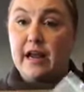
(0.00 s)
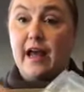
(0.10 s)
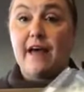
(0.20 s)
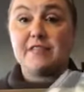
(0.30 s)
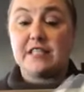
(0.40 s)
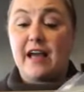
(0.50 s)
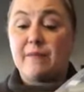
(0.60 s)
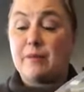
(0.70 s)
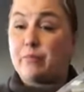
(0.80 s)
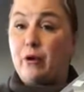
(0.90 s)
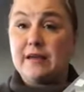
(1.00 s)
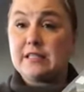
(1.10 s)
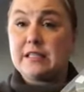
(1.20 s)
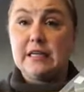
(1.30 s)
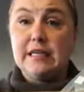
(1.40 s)
And I have to say, I'm
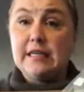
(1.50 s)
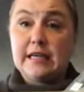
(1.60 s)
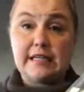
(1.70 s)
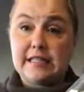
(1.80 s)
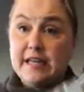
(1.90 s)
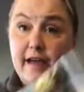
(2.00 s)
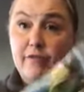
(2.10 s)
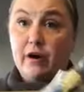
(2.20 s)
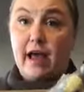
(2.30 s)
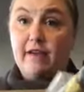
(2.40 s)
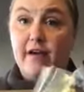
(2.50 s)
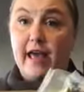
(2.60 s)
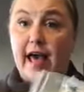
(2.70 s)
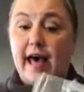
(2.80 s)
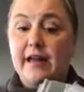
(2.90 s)
impressed because never have
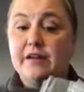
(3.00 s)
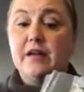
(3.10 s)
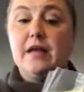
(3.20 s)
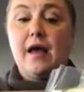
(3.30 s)
I had